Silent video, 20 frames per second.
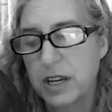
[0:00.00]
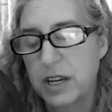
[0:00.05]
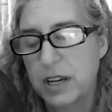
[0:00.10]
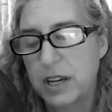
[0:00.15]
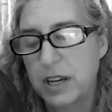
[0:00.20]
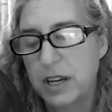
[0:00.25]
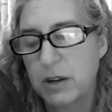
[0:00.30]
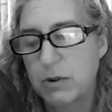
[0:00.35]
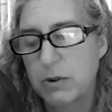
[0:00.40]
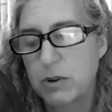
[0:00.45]

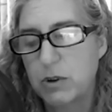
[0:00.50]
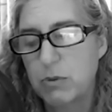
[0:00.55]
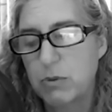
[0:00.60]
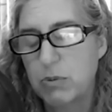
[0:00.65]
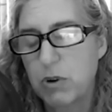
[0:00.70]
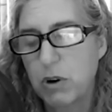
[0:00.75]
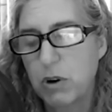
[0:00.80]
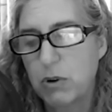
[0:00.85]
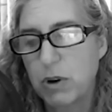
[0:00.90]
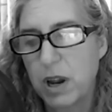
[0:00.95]
new
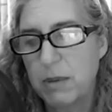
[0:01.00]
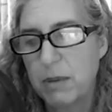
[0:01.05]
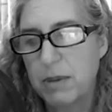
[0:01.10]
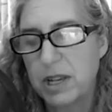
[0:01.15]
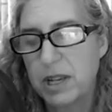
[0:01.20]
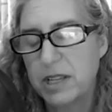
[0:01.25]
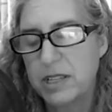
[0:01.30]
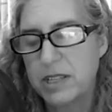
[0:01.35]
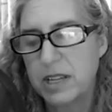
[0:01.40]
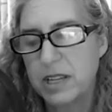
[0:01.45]

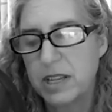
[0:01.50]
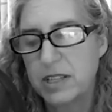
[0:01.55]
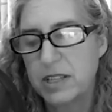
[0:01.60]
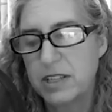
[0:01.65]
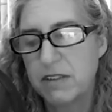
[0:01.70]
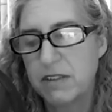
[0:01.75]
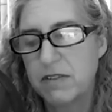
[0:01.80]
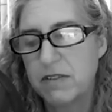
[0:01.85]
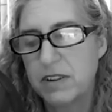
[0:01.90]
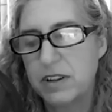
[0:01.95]
programming and
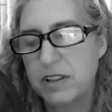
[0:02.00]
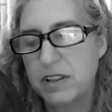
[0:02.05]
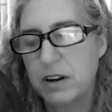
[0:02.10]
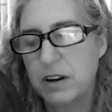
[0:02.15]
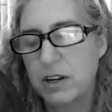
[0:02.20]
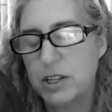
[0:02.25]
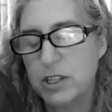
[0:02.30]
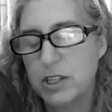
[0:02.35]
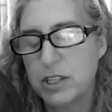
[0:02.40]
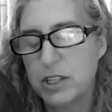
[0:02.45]
stuff into there,
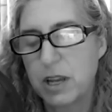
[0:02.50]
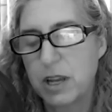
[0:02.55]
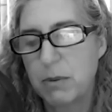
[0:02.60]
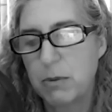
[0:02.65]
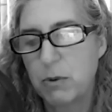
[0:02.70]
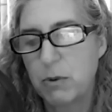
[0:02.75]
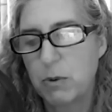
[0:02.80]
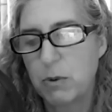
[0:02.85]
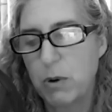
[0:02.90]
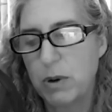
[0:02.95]
it just
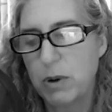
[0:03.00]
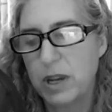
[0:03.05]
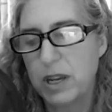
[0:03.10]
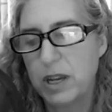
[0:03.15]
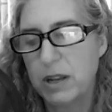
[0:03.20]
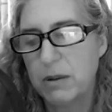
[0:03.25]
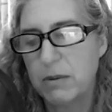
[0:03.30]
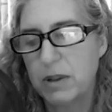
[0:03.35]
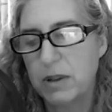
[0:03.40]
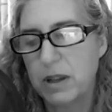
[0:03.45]
kept growing,
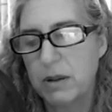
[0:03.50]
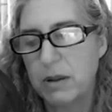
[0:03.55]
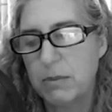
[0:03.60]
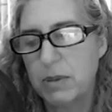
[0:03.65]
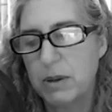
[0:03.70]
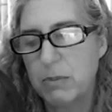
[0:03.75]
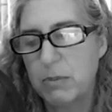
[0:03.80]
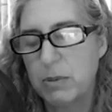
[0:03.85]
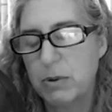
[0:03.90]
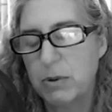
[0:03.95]
and
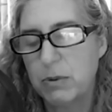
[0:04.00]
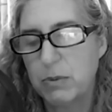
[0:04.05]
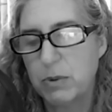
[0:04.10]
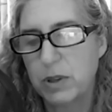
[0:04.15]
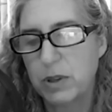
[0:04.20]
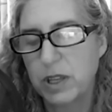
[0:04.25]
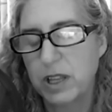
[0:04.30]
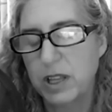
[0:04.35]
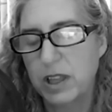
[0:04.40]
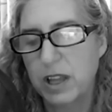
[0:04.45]
people
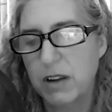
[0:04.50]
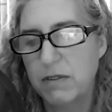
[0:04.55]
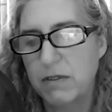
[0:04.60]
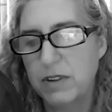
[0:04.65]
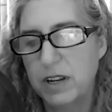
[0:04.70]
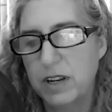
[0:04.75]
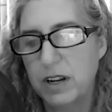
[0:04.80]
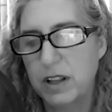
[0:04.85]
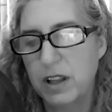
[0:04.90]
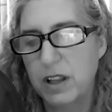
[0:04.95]
really loved
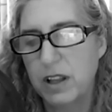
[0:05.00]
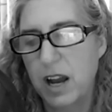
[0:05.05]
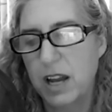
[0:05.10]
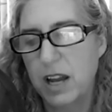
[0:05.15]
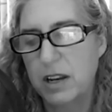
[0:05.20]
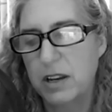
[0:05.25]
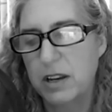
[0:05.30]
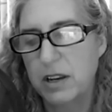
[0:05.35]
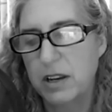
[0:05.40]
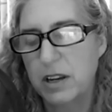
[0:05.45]
it a lot.
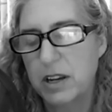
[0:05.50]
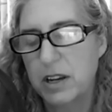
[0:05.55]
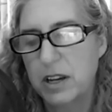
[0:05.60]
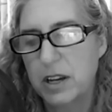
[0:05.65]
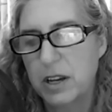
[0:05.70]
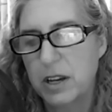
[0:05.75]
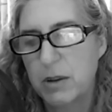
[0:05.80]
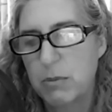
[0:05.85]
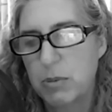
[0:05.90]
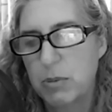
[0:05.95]
And
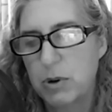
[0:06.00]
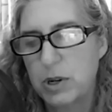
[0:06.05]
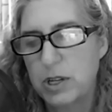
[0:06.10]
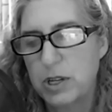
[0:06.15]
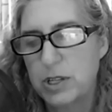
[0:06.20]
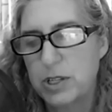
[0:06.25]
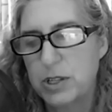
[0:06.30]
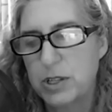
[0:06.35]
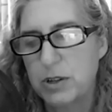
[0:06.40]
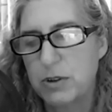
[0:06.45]
pretty
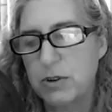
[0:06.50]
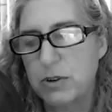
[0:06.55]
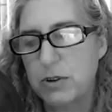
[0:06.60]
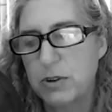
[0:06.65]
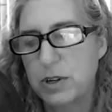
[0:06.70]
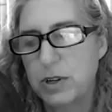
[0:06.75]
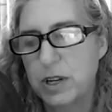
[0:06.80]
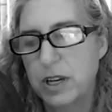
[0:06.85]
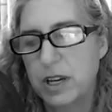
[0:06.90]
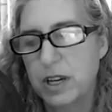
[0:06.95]

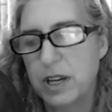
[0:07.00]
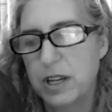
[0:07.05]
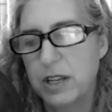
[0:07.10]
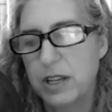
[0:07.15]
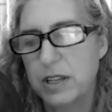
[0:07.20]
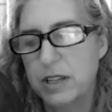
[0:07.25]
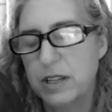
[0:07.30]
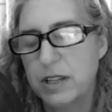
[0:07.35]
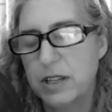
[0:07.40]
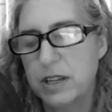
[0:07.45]
soon it,
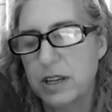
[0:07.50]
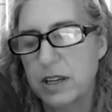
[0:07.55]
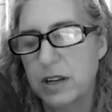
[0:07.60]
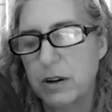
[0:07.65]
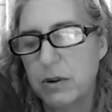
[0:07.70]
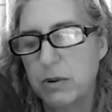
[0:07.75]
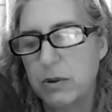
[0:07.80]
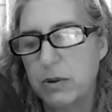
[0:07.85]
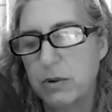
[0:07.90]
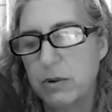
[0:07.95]

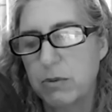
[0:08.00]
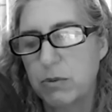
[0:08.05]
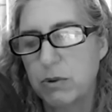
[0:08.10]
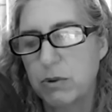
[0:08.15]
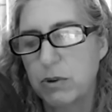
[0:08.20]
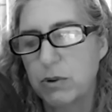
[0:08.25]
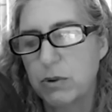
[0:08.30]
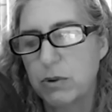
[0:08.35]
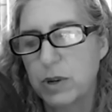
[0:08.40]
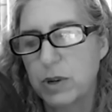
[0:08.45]

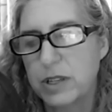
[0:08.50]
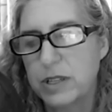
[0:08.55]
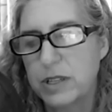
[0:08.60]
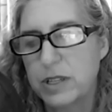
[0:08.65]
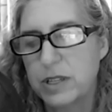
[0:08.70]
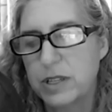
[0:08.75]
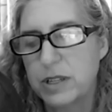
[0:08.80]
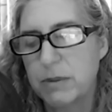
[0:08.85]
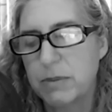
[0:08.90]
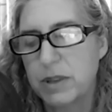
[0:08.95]
grew into
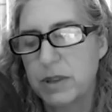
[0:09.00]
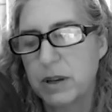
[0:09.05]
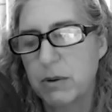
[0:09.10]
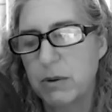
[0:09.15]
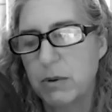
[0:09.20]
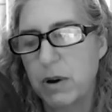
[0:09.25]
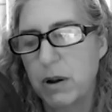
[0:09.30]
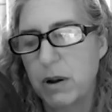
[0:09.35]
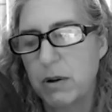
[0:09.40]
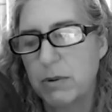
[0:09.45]
something
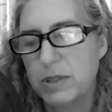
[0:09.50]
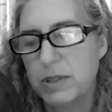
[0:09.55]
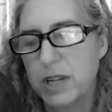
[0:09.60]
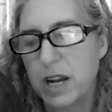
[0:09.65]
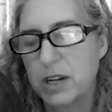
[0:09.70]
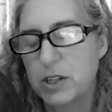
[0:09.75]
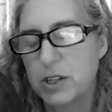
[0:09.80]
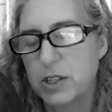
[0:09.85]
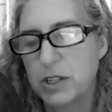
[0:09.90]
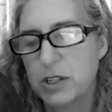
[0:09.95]
where I was
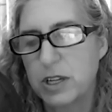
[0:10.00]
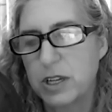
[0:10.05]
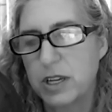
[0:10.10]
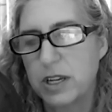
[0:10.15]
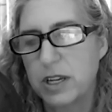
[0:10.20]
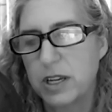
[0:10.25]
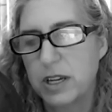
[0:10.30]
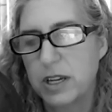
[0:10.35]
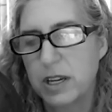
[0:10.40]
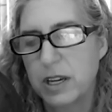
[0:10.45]

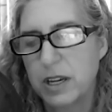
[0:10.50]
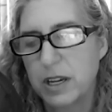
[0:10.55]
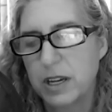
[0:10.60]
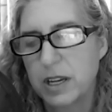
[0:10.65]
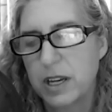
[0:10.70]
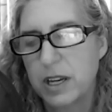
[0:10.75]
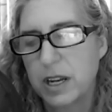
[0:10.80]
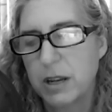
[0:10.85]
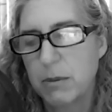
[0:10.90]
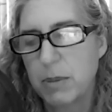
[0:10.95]
actually
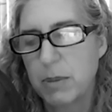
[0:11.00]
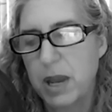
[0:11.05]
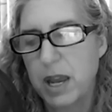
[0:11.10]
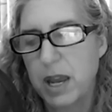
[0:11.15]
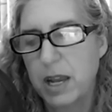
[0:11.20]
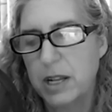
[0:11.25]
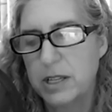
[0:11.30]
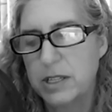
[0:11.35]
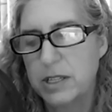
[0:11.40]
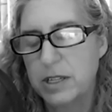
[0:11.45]
getting
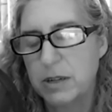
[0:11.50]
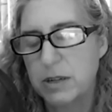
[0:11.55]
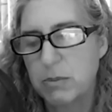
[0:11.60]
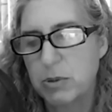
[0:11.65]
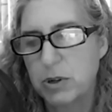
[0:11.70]
paid to put